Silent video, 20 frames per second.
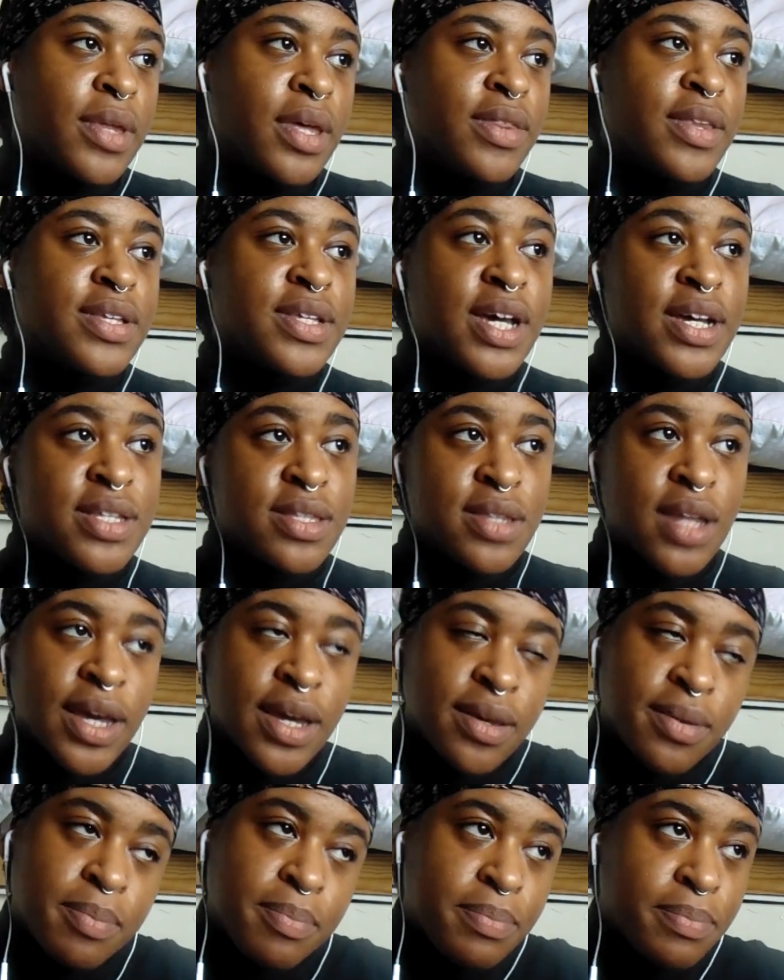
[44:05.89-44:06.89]
this
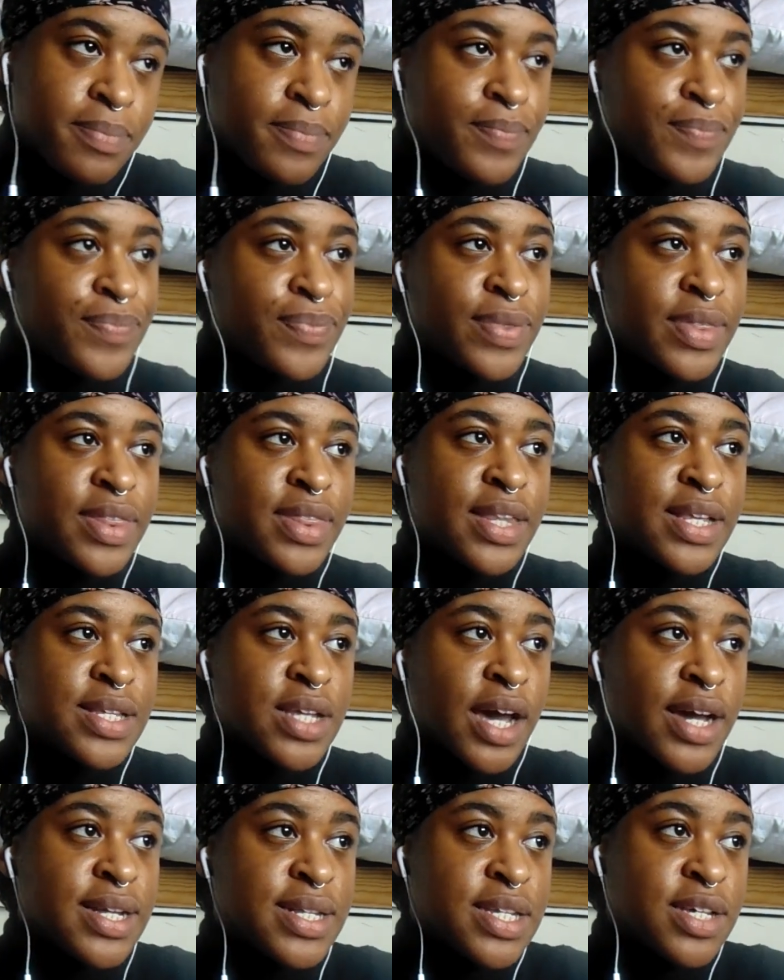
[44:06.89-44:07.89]

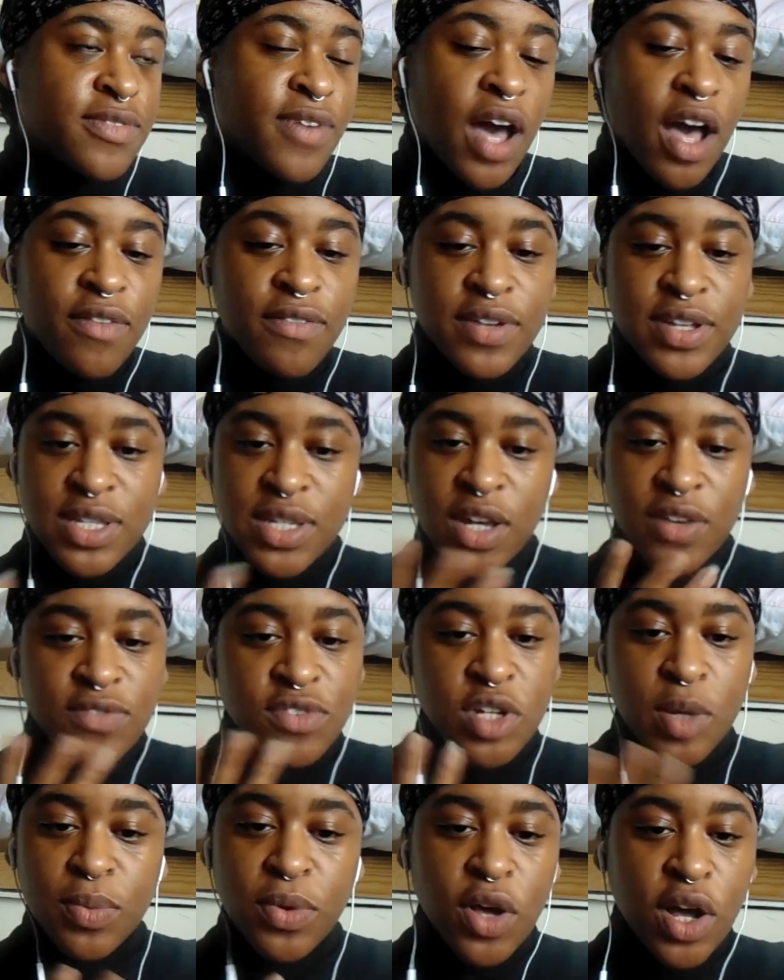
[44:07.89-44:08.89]
idea of having
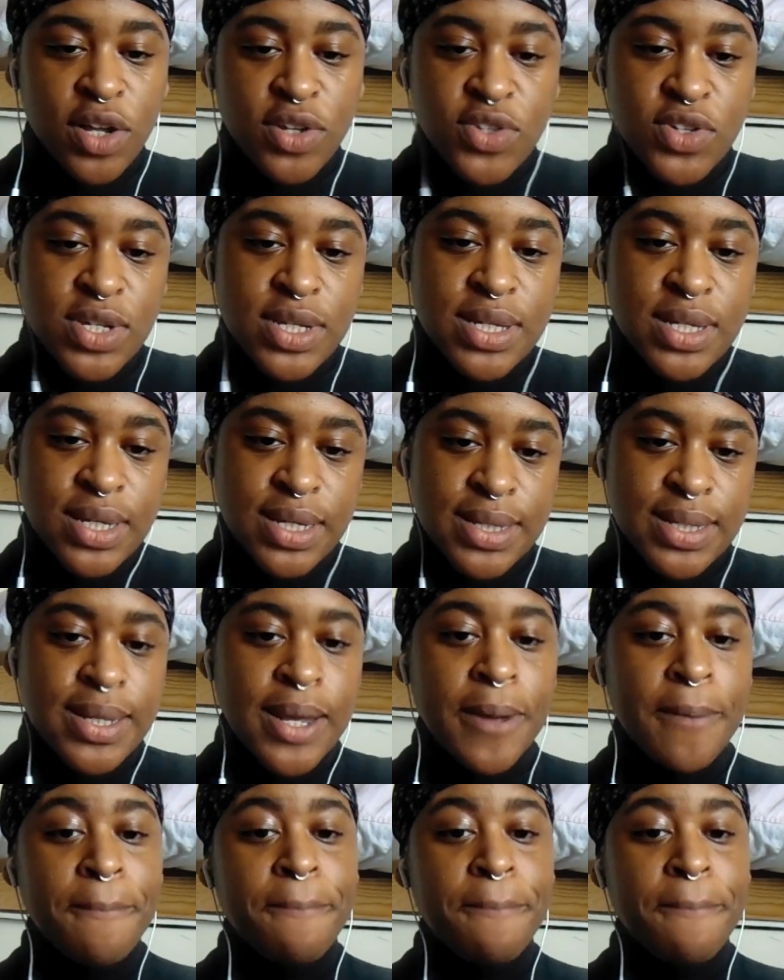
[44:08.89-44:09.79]
double consciousness.